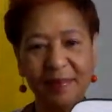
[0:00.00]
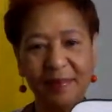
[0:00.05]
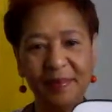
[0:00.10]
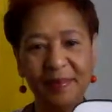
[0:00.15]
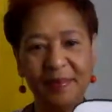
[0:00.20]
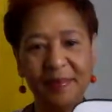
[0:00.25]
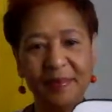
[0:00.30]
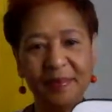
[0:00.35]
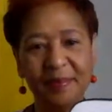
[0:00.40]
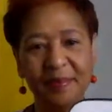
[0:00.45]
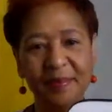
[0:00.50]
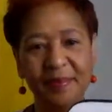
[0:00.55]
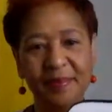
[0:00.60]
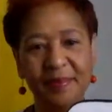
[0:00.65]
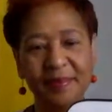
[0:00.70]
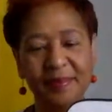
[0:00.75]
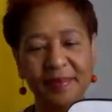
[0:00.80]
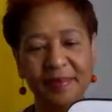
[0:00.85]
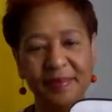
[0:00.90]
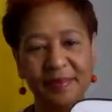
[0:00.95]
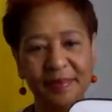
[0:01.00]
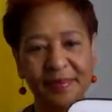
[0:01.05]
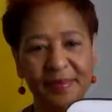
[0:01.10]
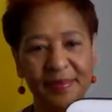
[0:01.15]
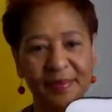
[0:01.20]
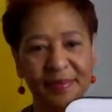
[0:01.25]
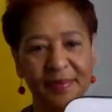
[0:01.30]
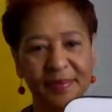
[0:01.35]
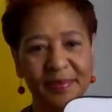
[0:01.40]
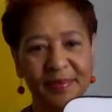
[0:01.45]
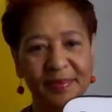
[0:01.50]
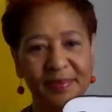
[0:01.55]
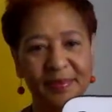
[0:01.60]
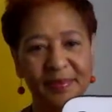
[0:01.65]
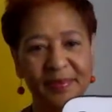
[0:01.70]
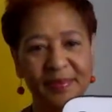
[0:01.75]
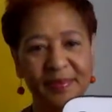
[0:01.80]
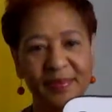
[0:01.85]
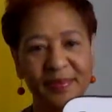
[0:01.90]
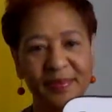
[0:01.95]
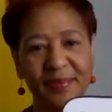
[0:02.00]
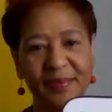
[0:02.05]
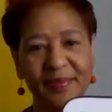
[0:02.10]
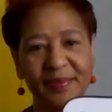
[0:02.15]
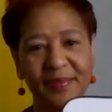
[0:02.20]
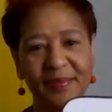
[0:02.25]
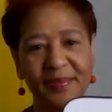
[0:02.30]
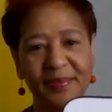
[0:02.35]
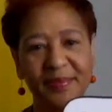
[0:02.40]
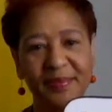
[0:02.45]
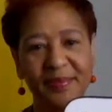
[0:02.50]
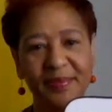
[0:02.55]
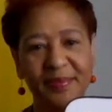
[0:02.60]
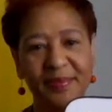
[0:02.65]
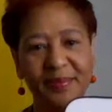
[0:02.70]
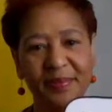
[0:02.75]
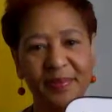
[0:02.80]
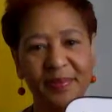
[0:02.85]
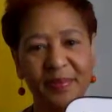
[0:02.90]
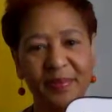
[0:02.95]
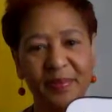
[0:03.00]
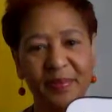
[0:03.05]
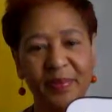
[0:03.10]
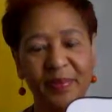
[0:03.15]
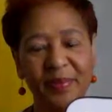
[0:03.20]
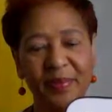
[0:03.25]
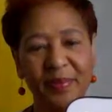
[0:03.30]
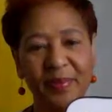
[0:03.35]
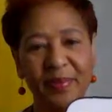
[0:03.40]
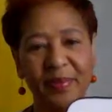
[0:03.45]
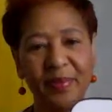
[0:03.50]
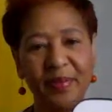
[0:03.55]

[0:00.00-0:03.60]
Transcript: Nobody speaks.